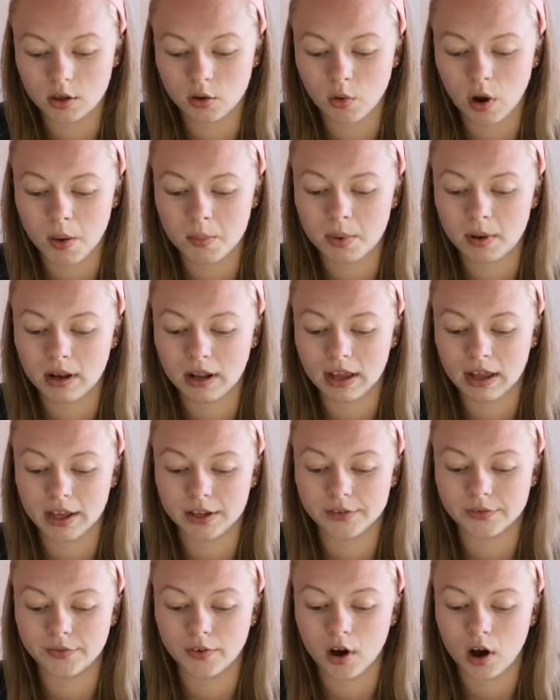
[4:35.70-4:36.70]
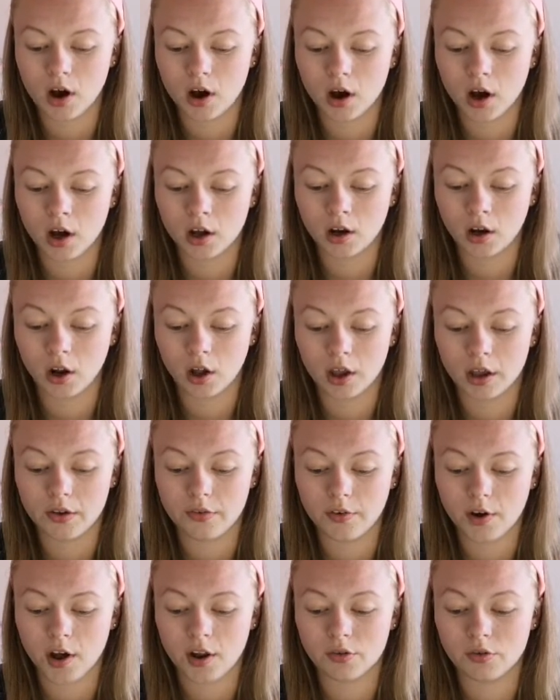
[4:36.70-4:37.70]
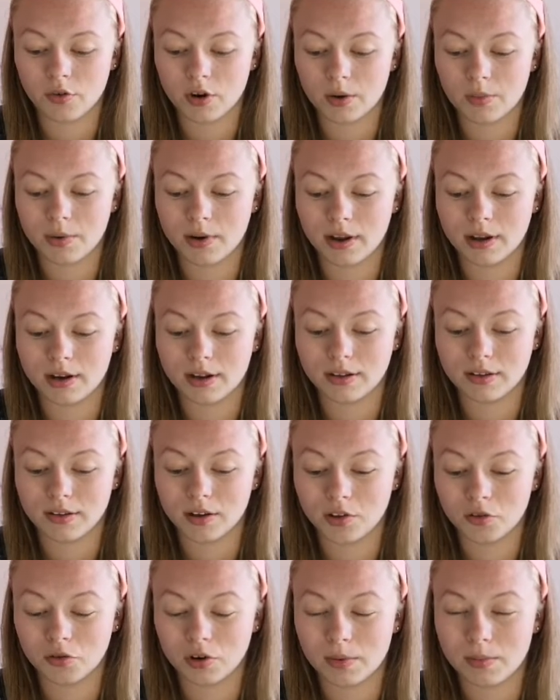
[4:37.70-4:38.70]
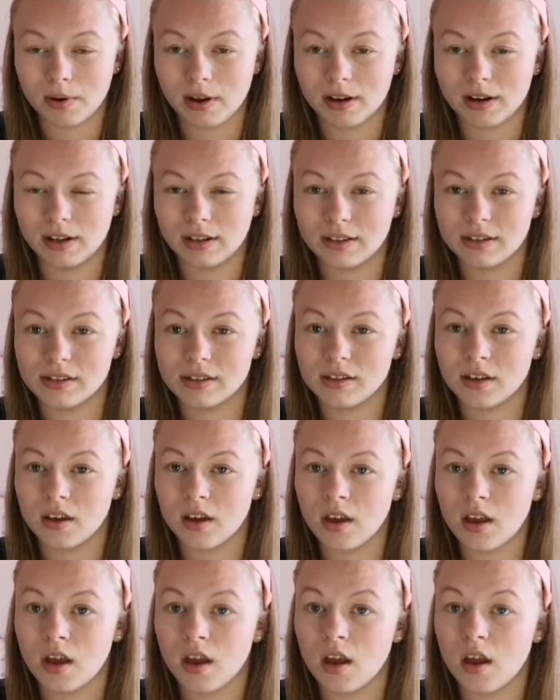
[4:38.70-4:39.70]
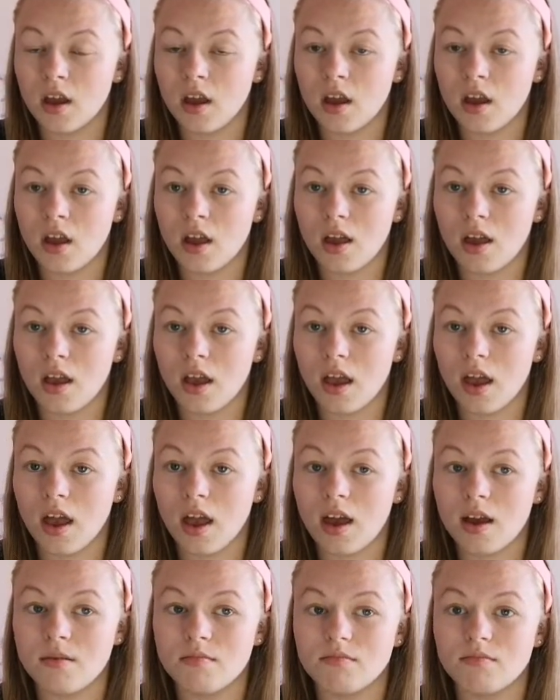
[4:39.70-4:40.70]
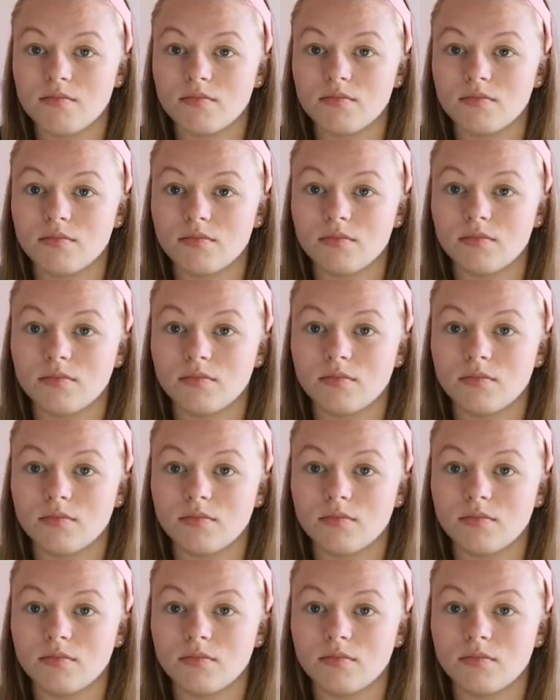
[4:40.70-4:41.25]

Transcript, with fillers: do I believe on life on another planet, on other planets? Um,